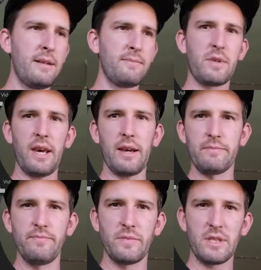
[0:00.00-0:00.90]
Okay,
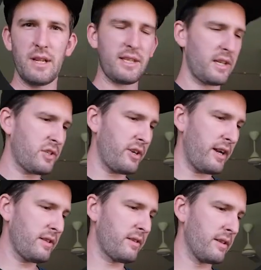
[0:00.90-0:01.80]
so let's get
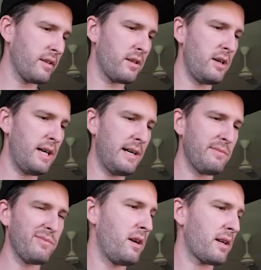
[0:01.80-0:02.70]
straight into it.
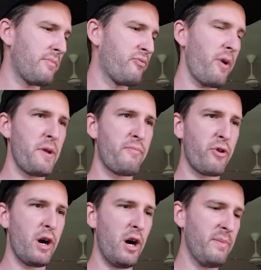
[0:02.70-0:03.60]
I got Premiere
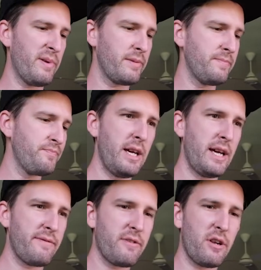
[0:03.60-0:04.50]
Pro open
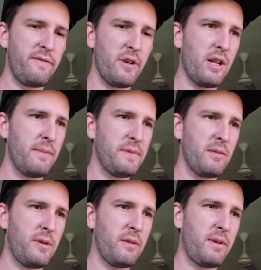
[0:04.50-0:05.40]
and I've got a few clips at
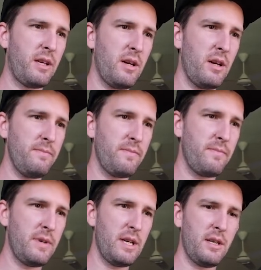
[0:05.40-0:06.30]
the bottom here.
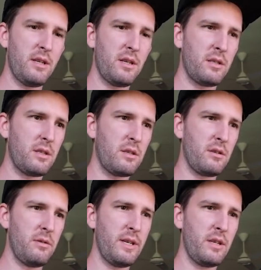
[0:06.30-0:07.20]
Let's just
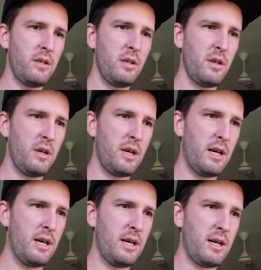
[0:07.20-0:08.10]
zoom in.
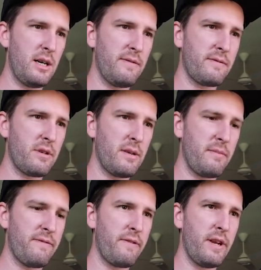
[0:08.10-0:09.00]
I've got
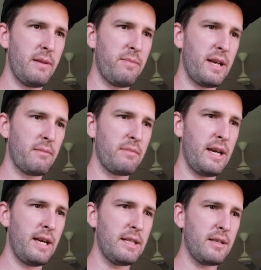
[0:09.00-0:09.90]
my friend playing
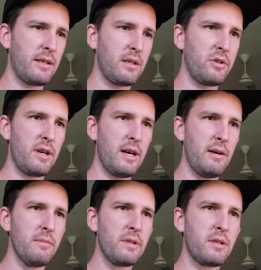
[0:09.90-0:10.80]
bass and
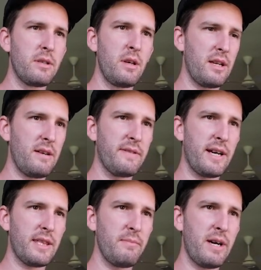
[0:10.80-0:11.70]
drums. I've
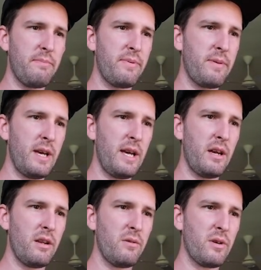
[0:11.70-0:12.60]
cut them up
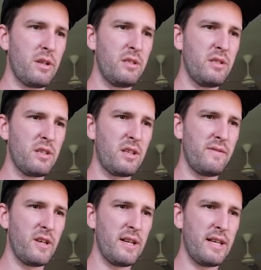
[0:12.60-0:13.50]
in order to just
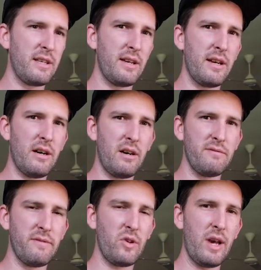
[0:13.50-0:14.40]
give you an idea of
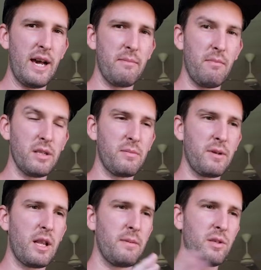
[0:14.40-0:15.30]
if you had multiple
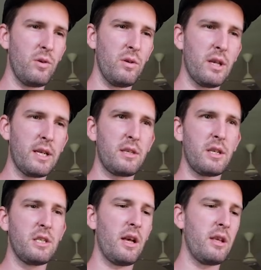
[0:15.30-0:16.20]
clips all next to
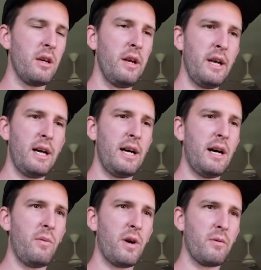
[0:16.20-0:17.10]
each other,
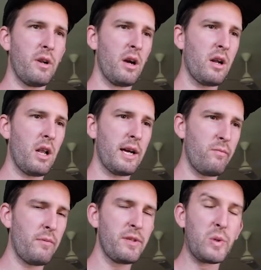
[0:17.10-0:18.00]
what it would look
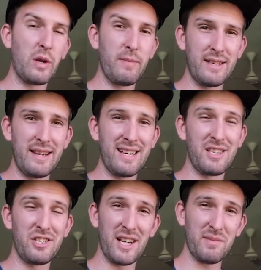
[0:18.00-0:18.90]
like. What we're talking about today is
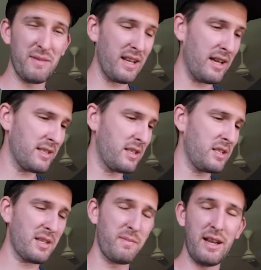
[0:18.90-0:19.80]
adjustment layers.
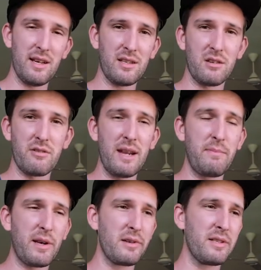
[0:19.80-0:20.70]
Adjustment layers are great
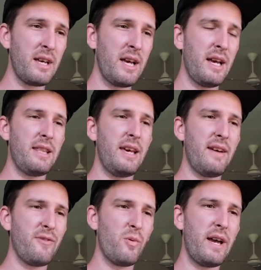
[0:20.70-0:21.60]
because they
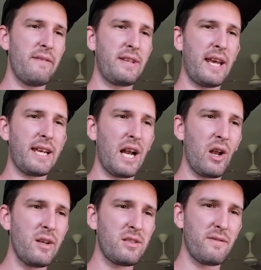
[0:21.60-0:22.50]
have a way of taking
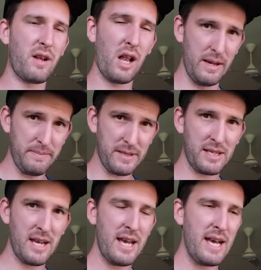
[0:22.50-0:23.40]
lots of
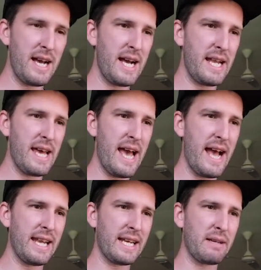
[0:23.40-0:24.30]
clips and
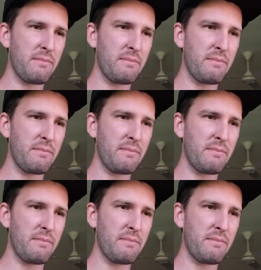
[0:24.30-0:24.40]
adding